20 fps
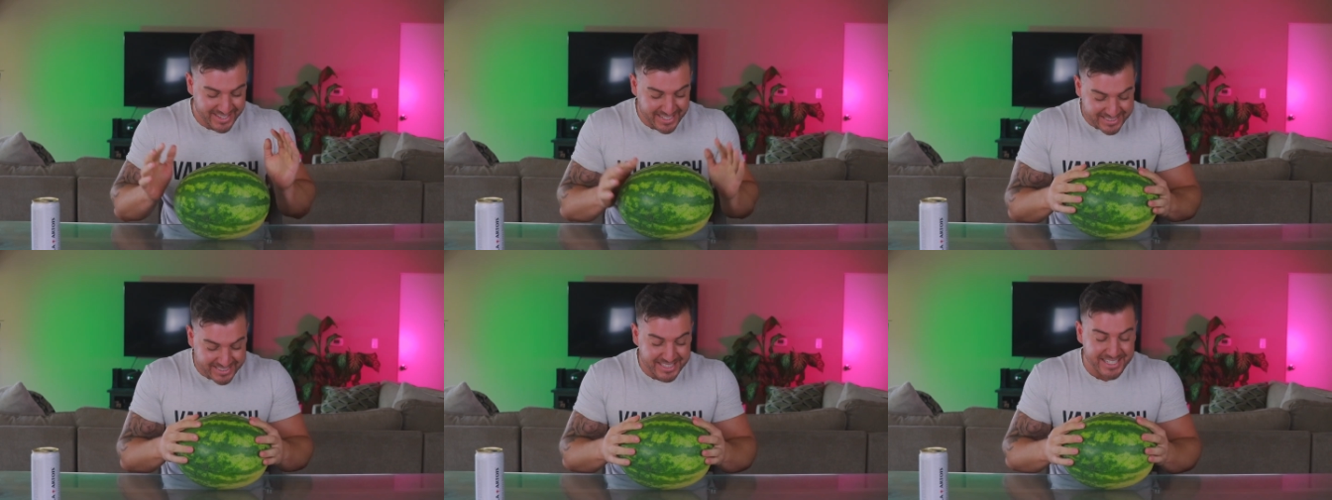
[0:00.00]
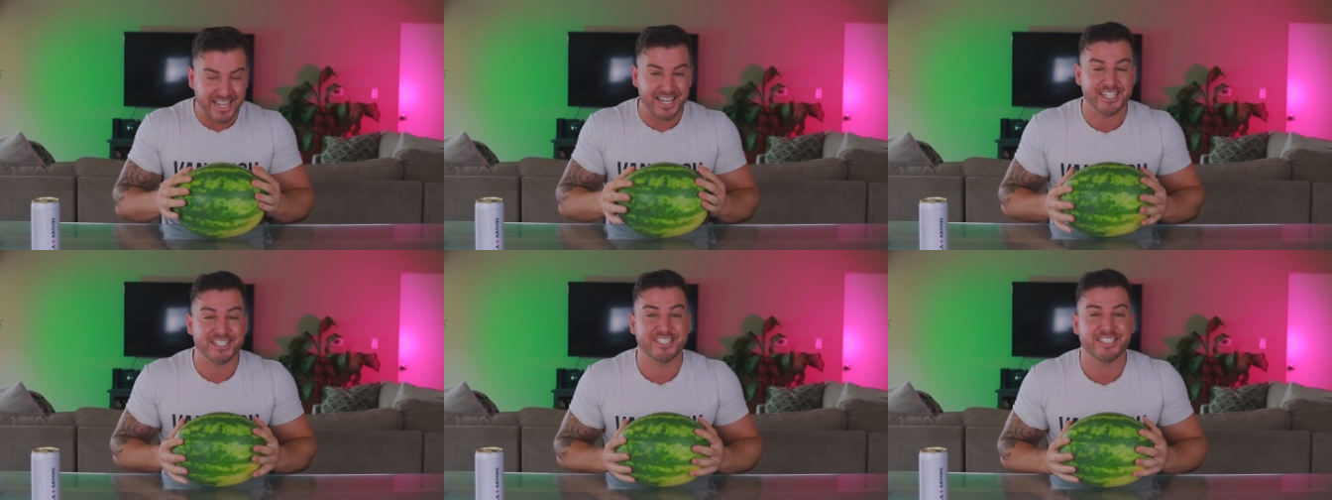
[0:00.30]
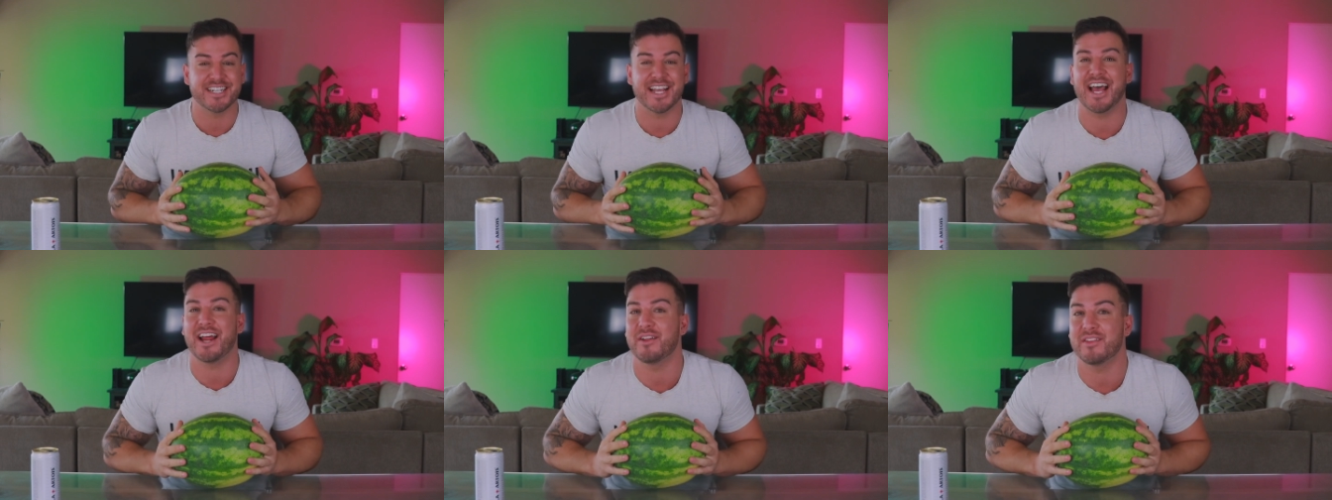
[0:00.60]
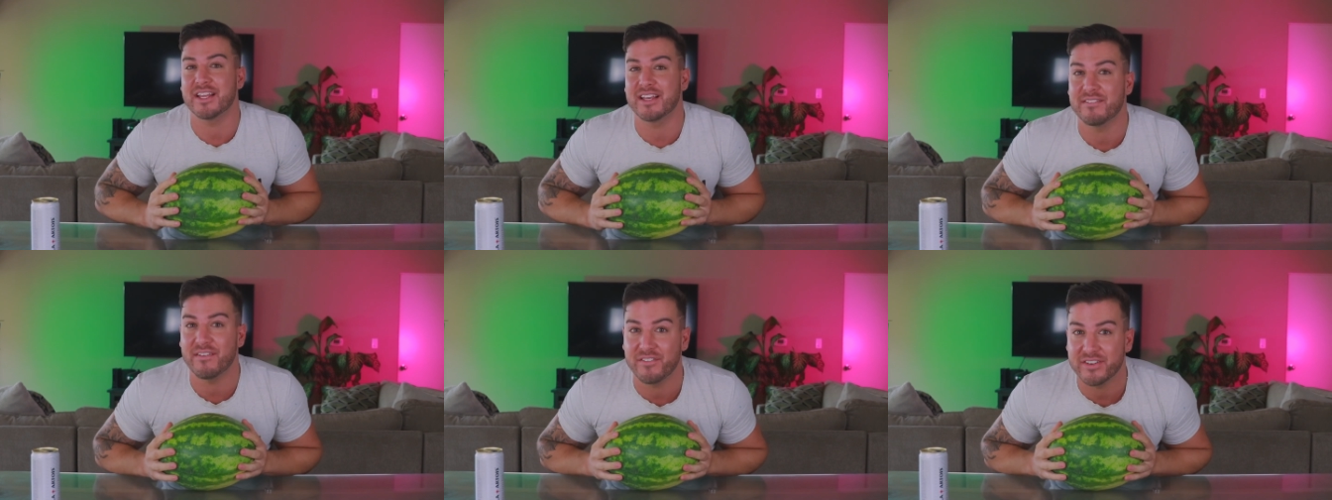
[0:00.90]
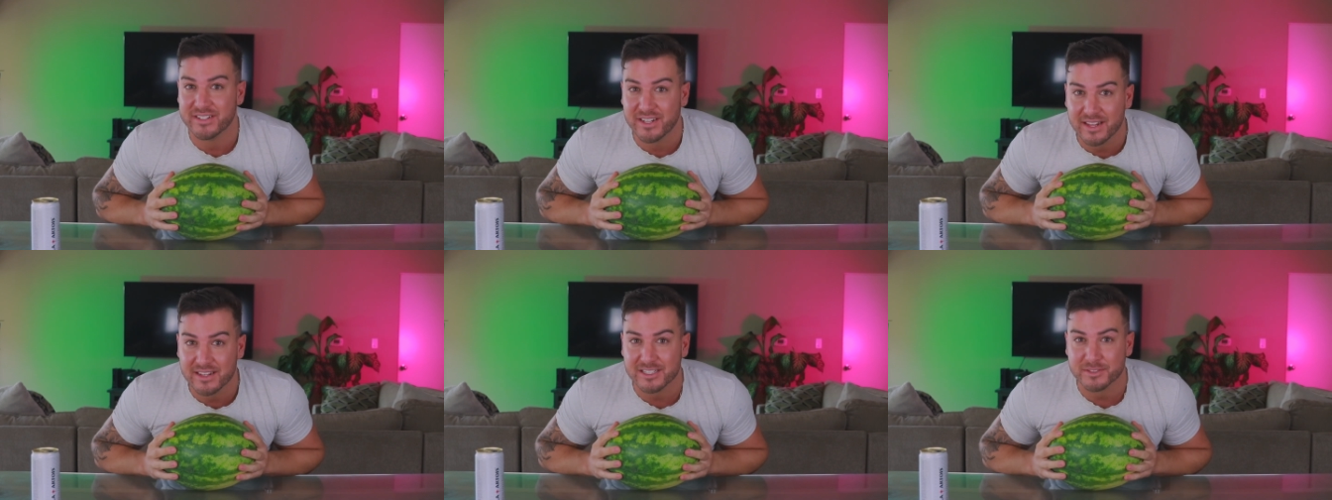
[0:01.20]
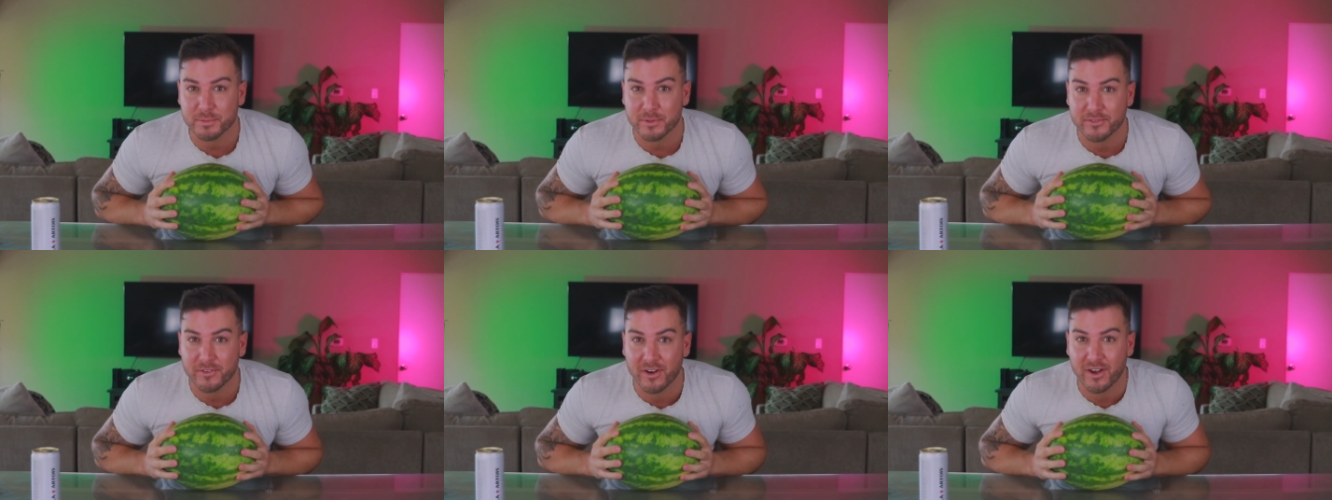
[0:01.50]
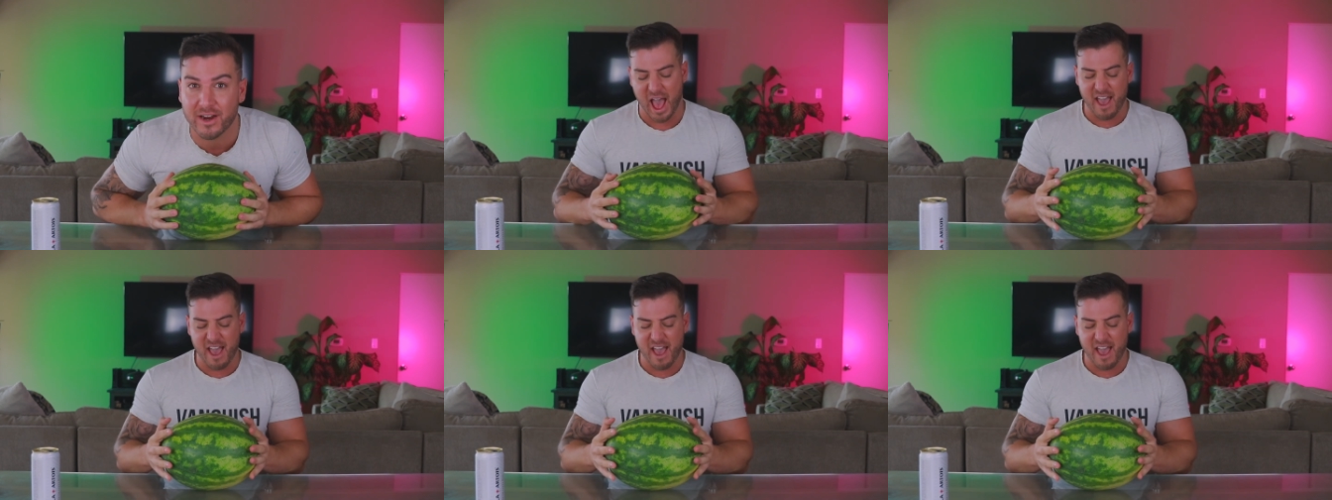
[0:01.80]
This the kind of shit, I don't think I've ever done this before.